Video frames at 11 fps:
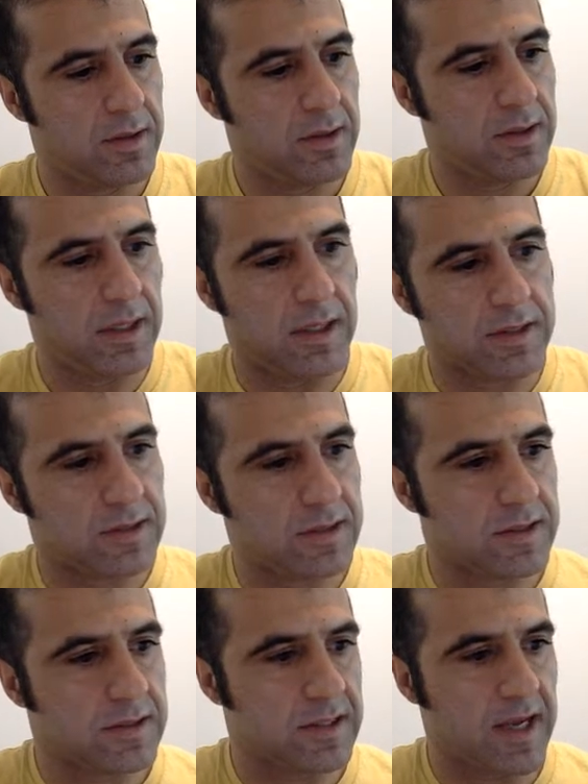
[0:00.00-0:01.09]
is to
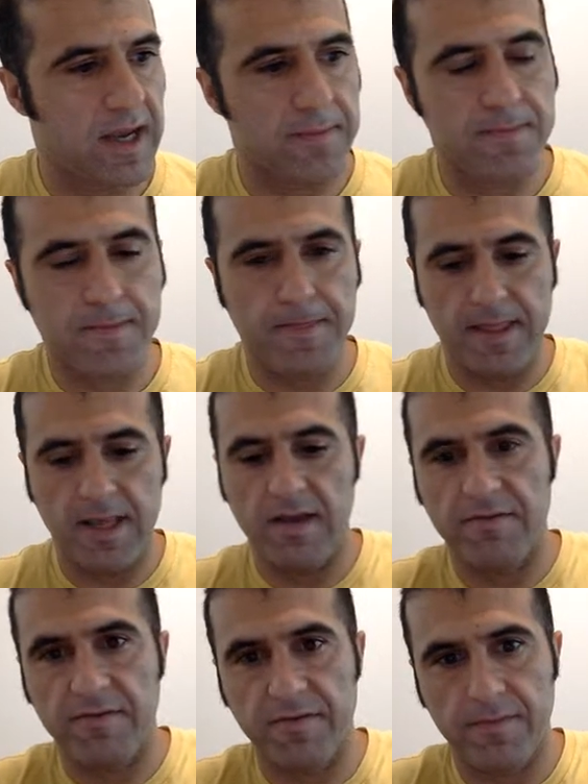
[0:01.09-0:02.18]
say if
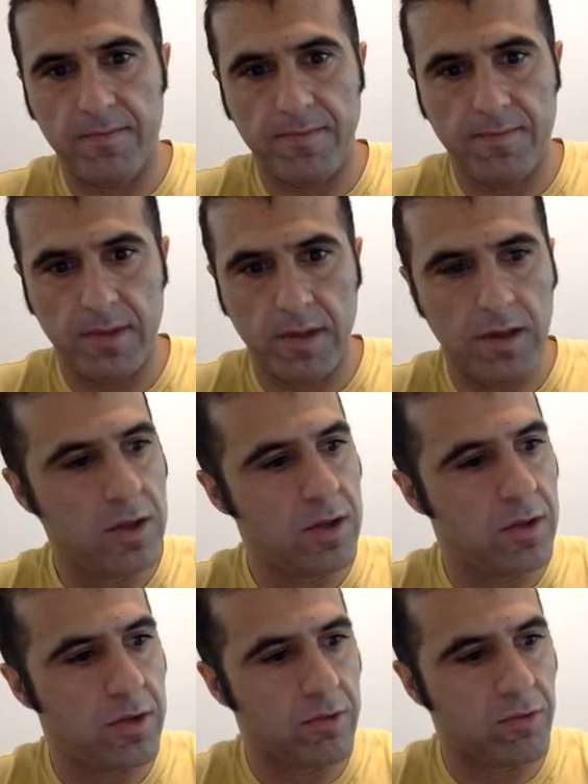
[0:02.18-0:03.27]
the
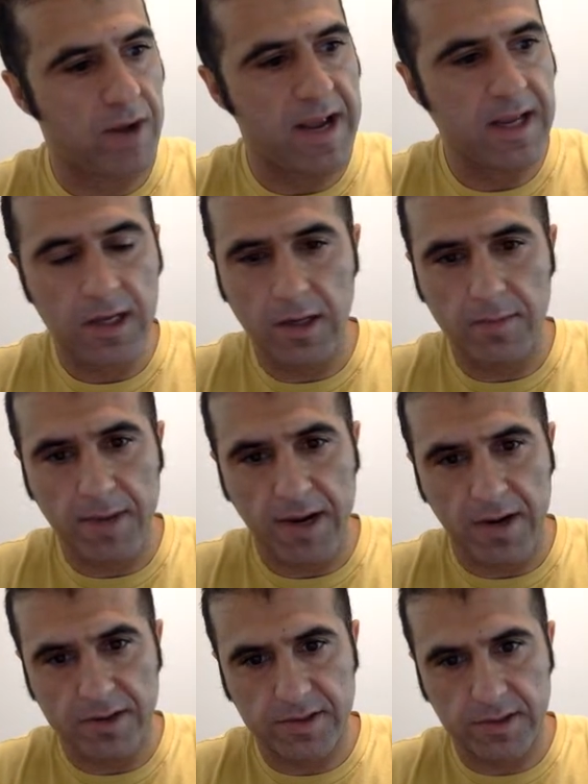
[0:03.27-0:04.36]
rank
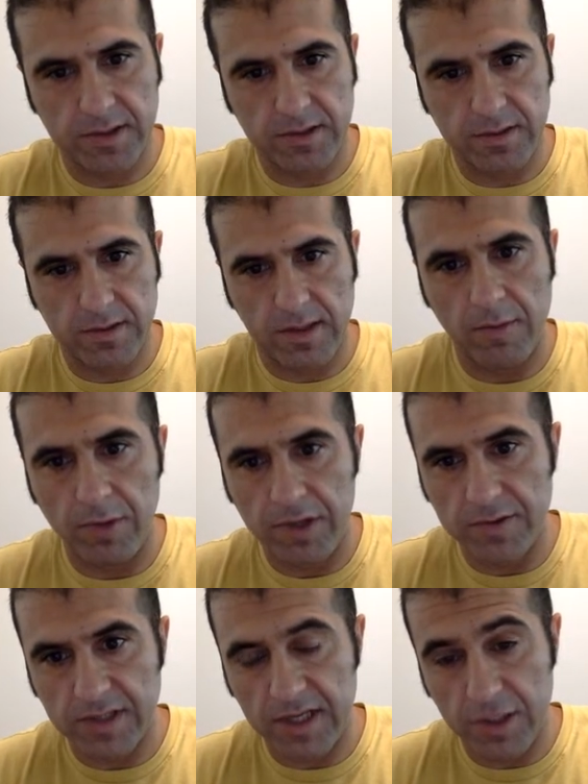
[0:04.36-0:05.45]
comparison, and we used
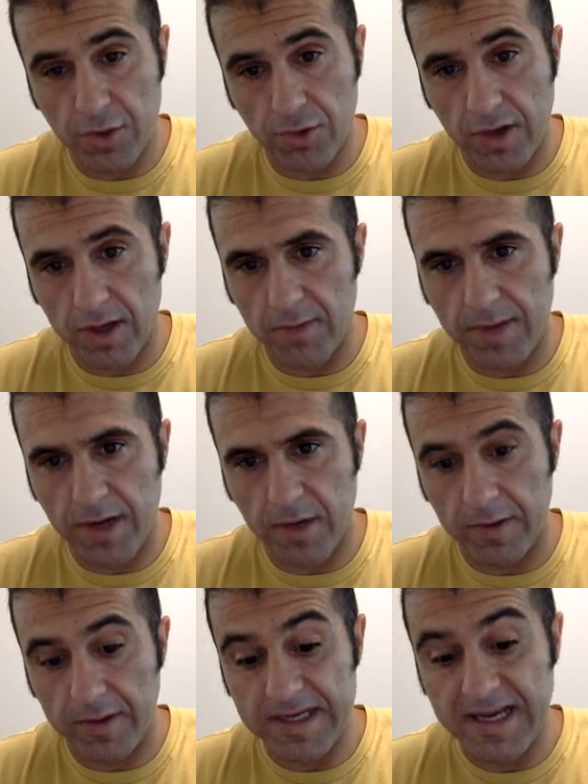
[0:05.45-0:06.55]
integer.compare. We
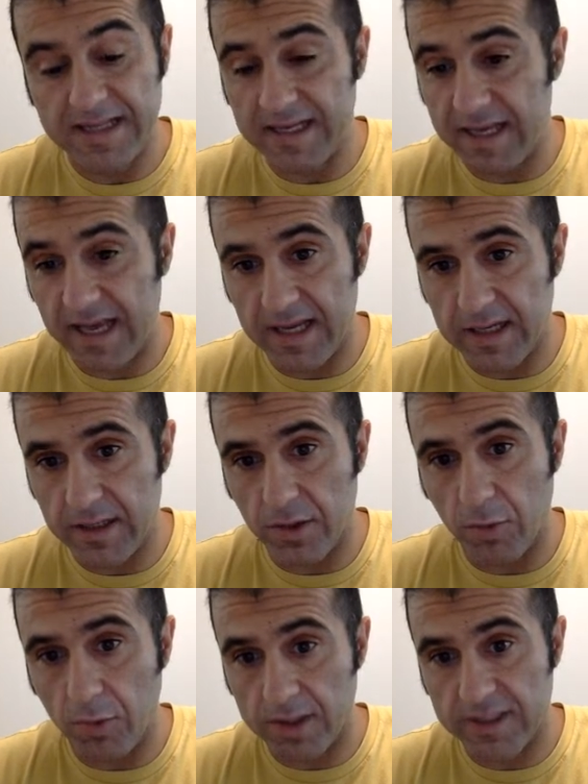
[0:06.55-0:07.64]
delegated the
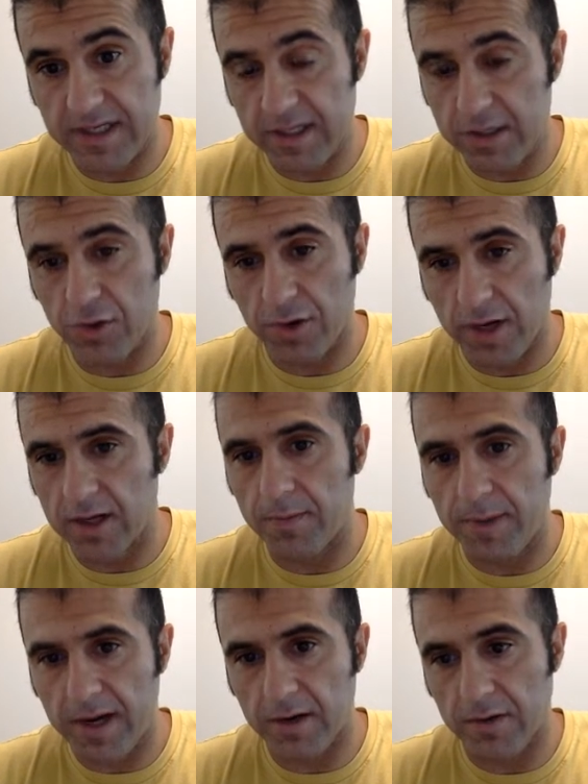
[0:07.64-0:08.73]
work to
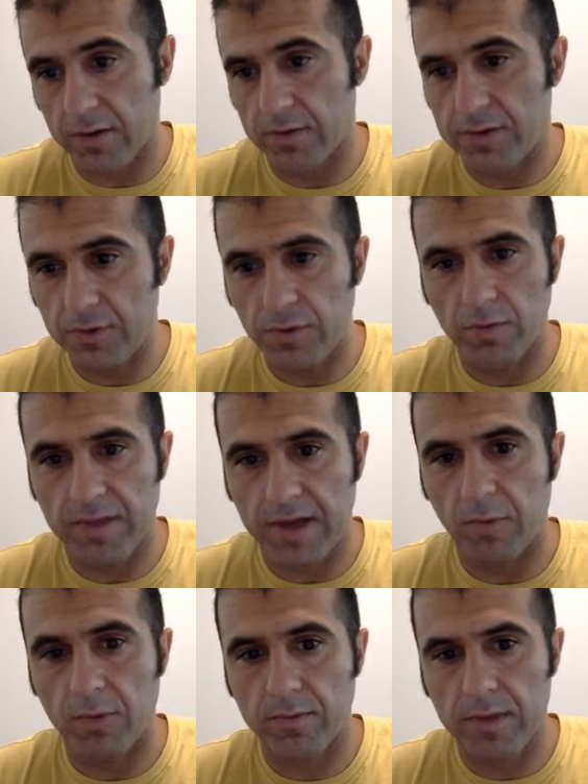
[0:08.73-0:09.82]
integer.compare that'll do the, that
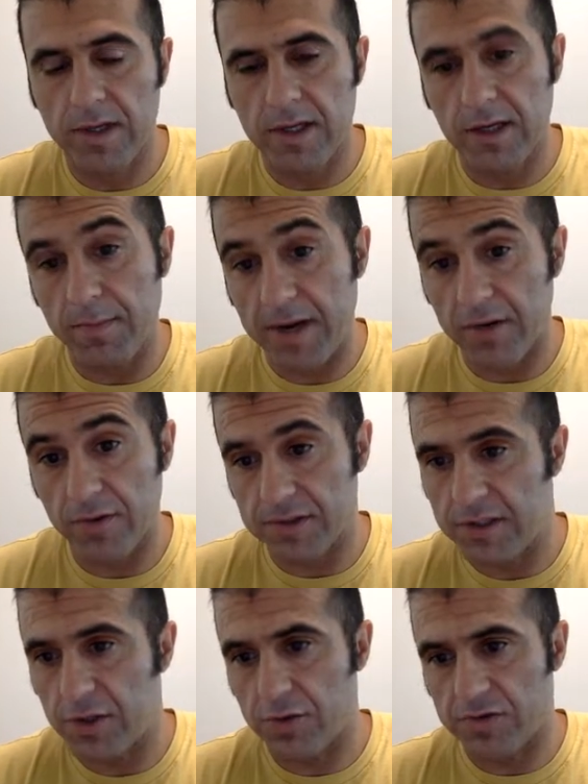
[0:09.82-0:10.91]
compare those
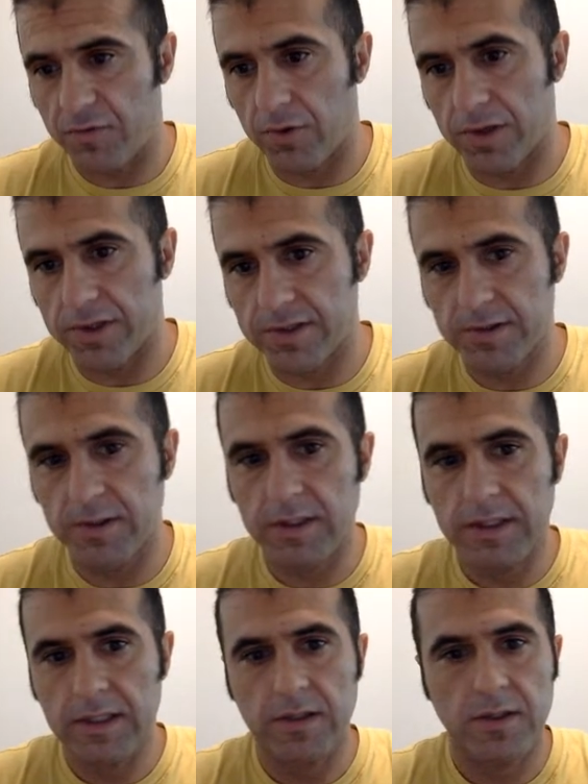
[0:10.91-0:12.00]
integers for us.
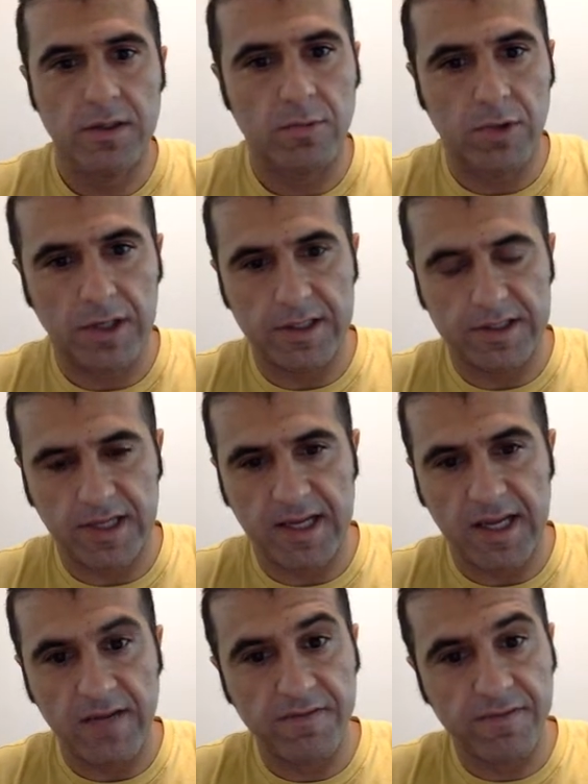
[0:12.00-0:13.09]
We're going to say if
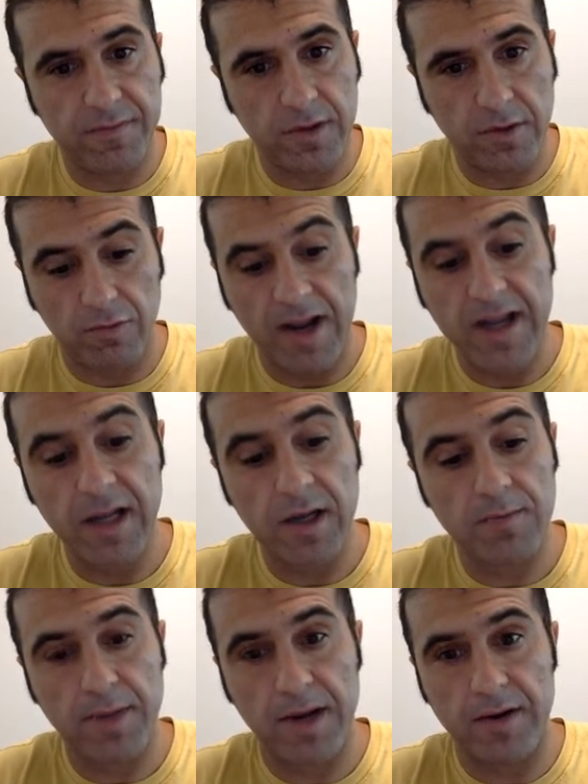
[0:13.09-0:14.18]
the rank
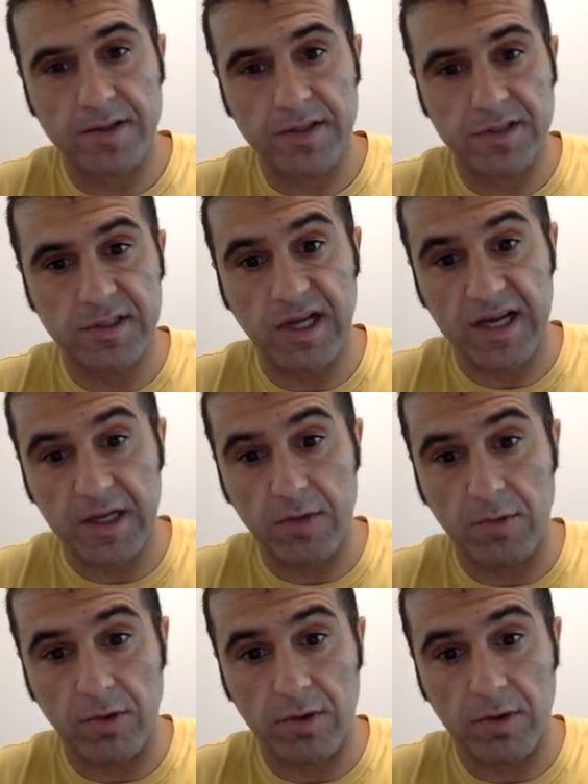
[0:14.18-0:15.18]
comparison is not equal,